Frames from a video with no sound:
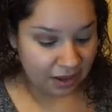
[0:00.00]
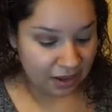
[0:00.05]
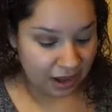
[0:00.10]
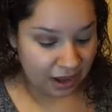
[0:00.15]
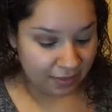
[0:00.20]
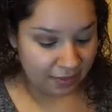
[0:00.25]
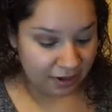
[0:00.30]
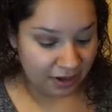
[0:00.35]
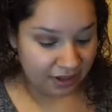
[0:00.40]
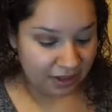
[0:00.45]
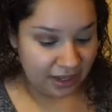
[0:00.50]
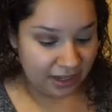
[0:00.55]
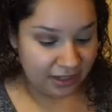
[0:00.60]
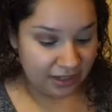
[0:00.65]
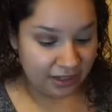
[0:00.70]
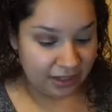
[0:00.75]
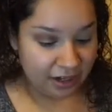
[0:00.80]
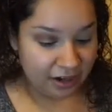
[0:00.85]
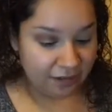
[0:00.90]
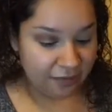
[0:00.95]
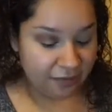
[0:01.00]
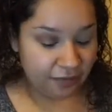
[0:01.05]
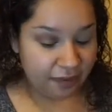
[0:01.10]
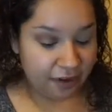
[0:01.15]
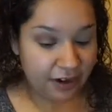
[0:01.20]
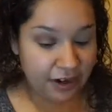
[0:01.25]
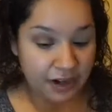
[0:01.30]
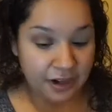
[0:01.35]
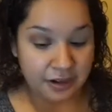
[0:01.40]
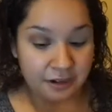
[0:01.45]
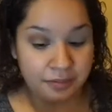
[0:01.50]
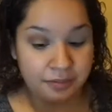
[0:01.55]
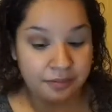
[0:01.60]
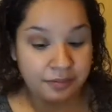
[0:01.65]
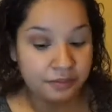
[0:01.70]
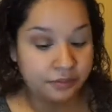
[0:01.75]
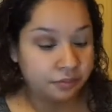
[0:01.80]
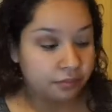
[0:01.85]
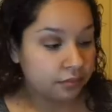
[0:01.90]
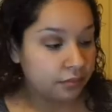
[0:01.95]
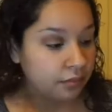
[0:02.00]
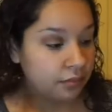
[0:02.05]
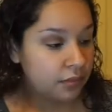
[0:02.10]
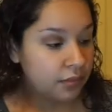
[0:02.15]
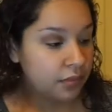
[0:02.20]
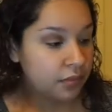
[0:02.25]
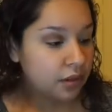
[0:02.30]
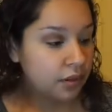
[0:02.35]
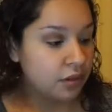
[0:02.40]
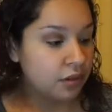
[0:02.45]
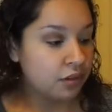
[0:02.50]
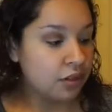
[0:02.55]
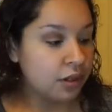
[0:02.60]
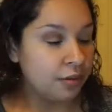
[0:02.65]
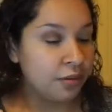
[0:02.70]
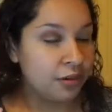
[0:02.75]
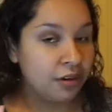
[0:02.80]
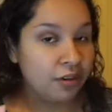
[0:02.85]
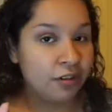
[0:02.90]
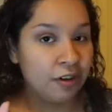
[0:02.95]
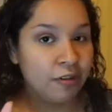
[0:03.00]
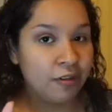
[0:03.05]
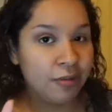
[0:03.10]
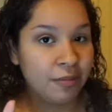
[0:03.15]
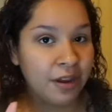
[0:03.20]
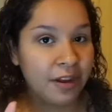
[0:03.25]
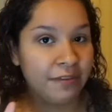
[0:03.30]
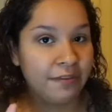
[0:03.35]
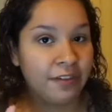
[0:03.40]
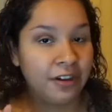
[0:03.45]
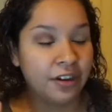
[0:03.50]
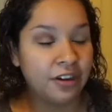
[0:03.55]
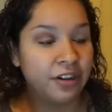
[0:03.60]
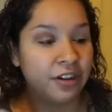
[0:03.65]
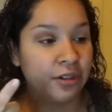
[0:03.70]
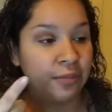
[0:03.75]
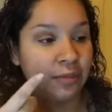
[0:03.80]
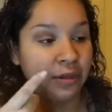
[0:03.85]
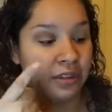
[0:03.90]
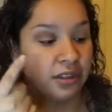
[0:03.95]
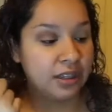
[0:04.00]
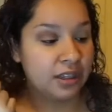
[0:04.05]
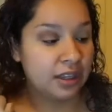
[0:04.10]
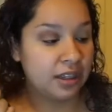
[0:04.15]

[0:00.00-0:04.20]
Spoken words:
I'm not that scared for it. So I'm gonna go with my finger to put